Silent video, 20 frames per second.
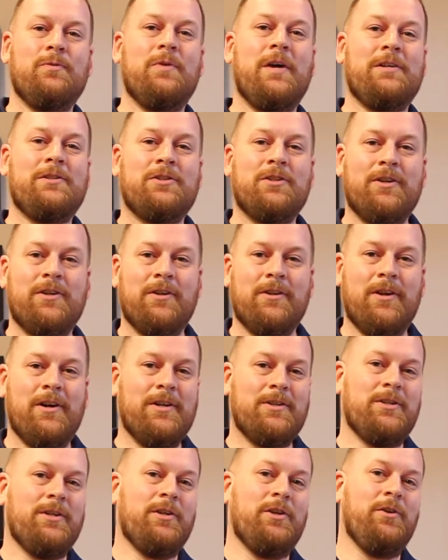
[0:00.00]
venture,
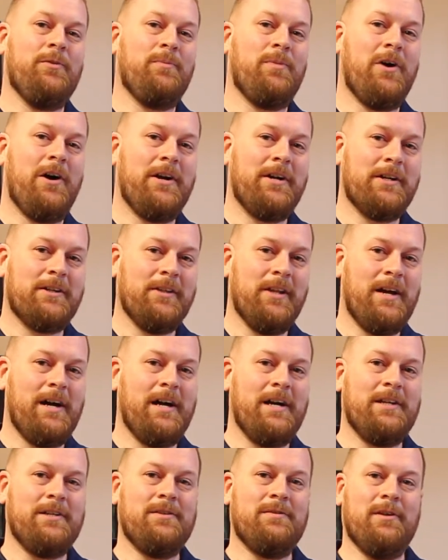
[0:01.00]
launching a new product
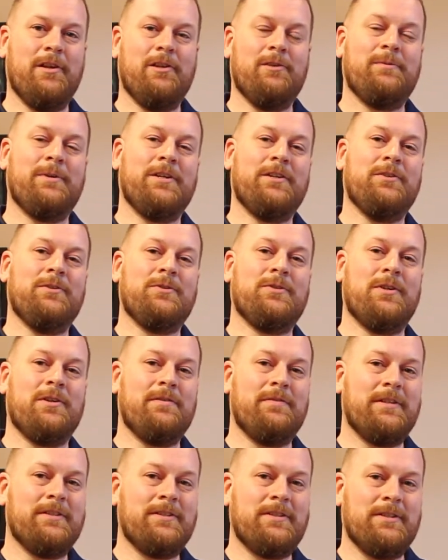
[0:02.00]
line, developing a new
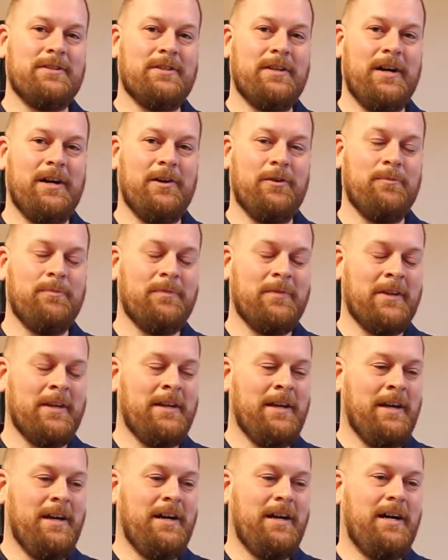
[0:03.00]
service to sell.
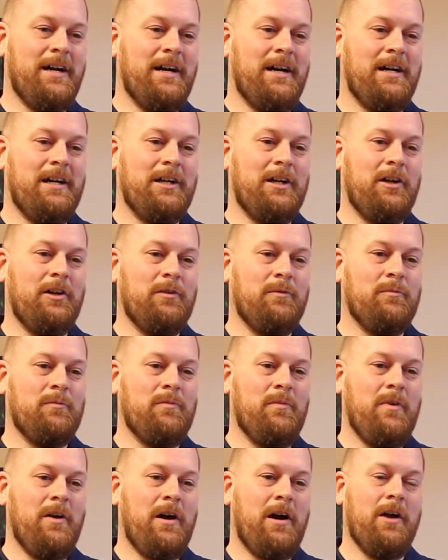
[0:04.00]
A
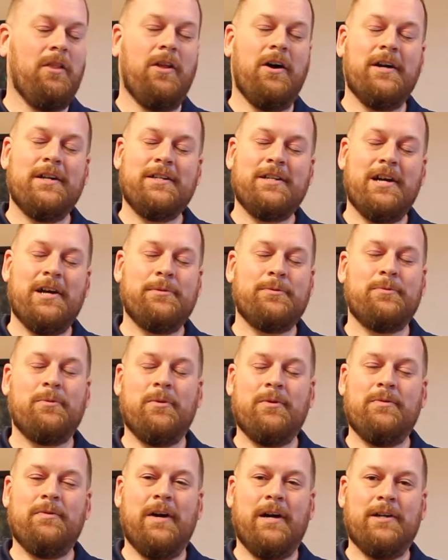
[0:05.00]
lot of times what
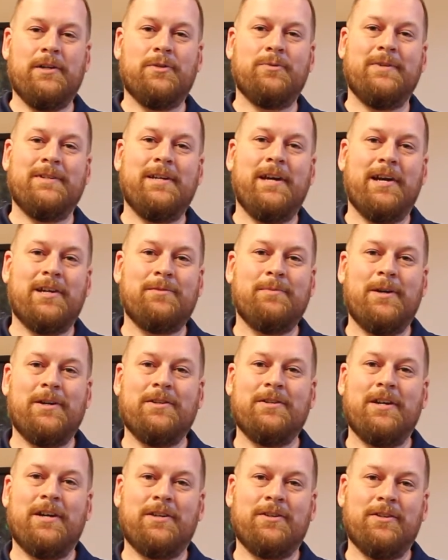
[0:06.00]
we find is when
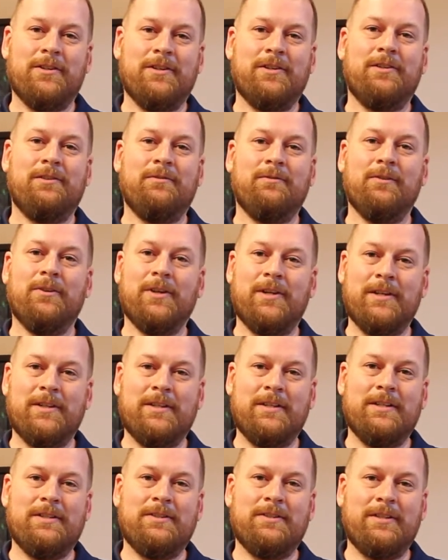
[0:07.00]
taxpayers actually look at
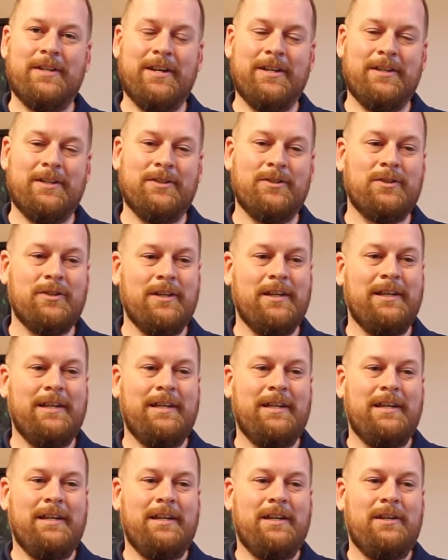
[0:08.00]
these studies,
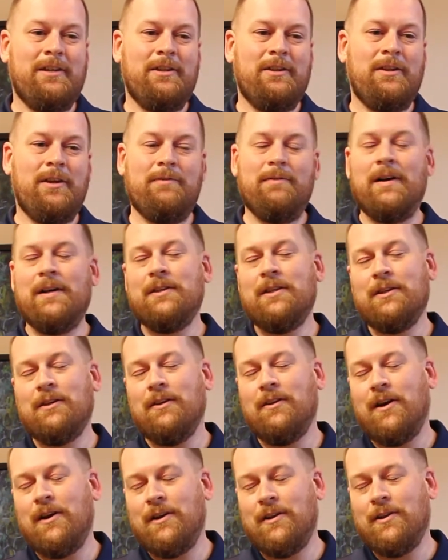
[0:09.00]
they find that a
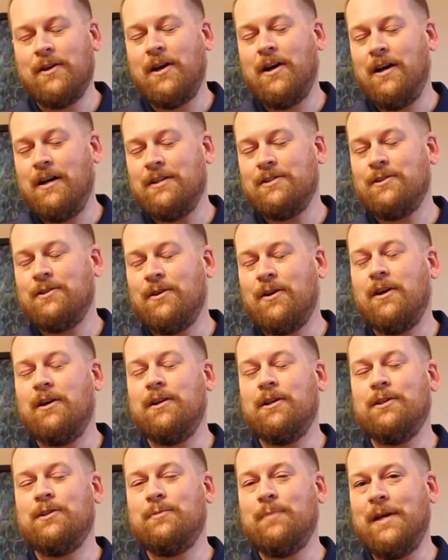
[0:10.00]
lot of the costs they're
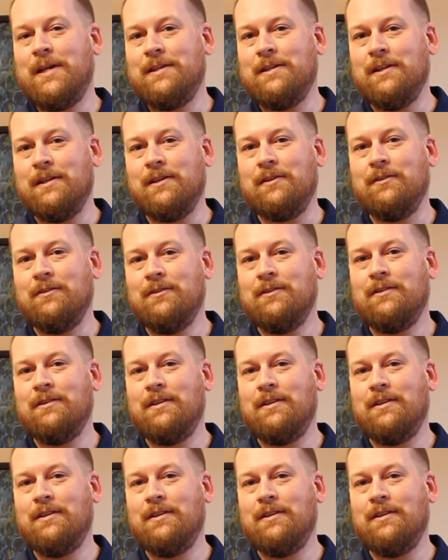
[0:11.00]
already spending